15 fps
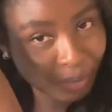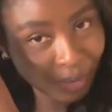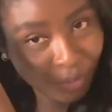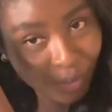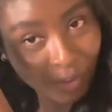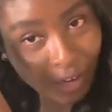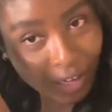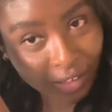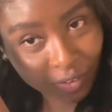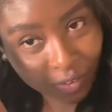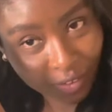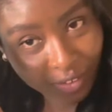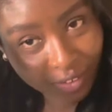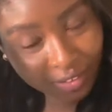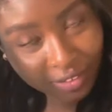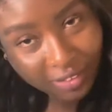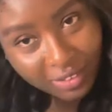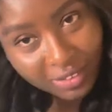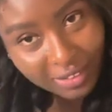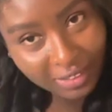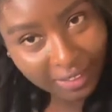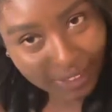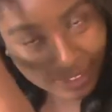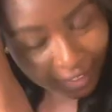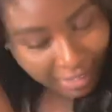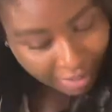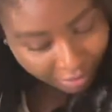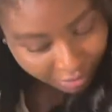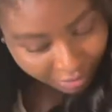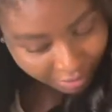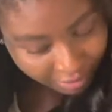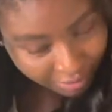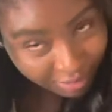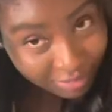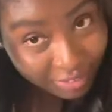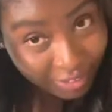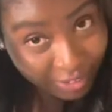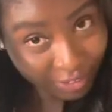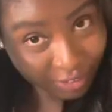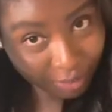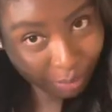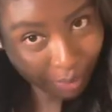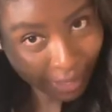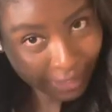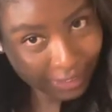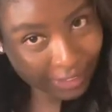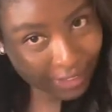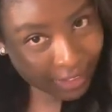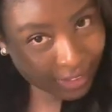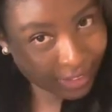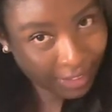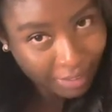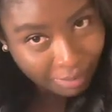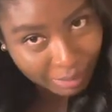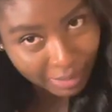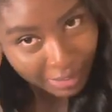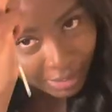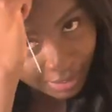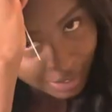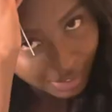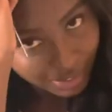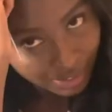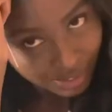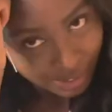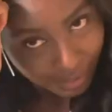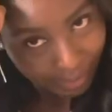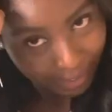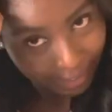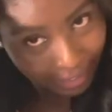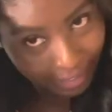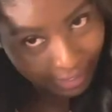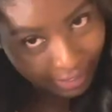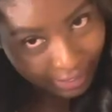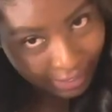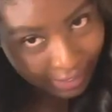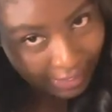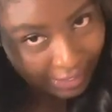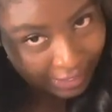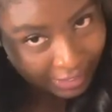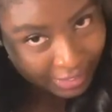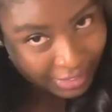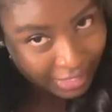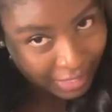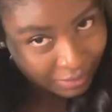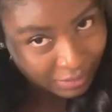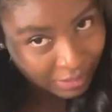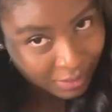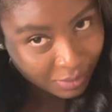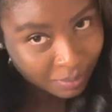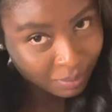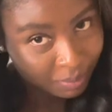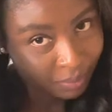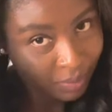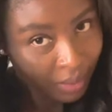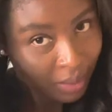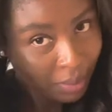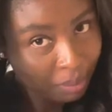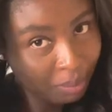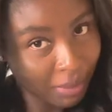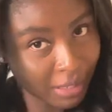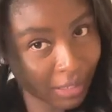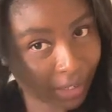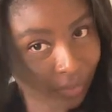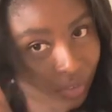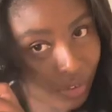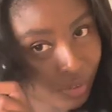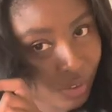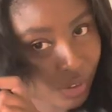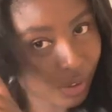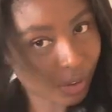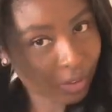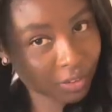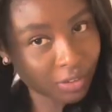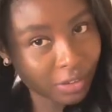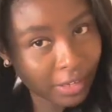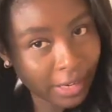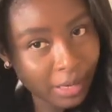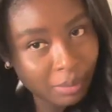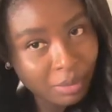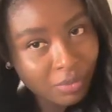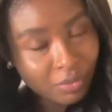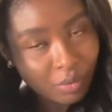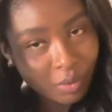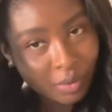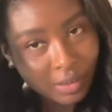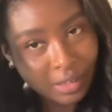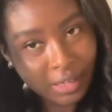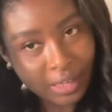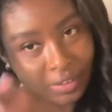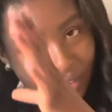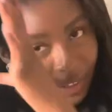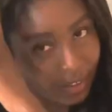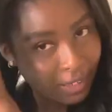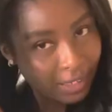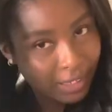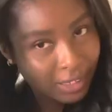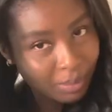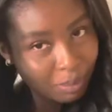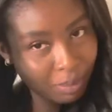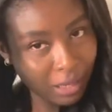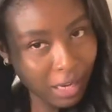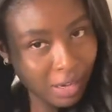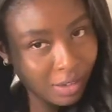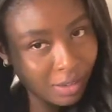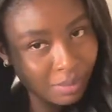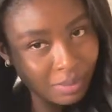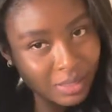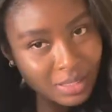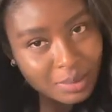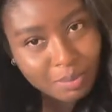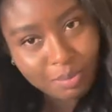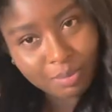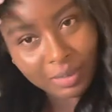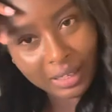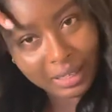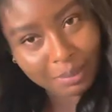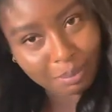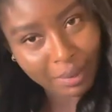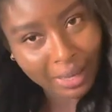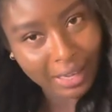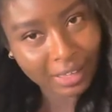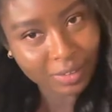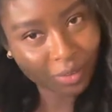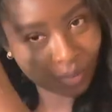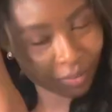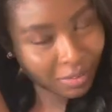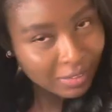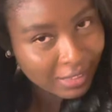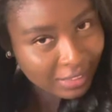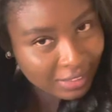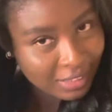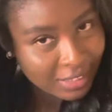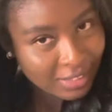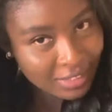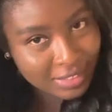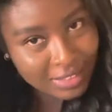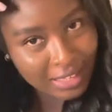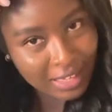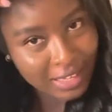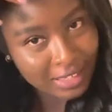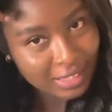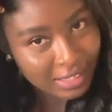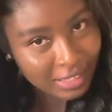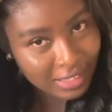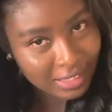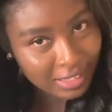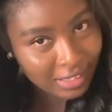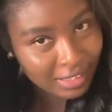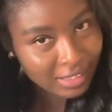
before I learned, like after years of practice, and I'm like, okay, I think I got this down now. But if you've curled your hair before and you're like, but how come this like bang don't look like the other side? Like,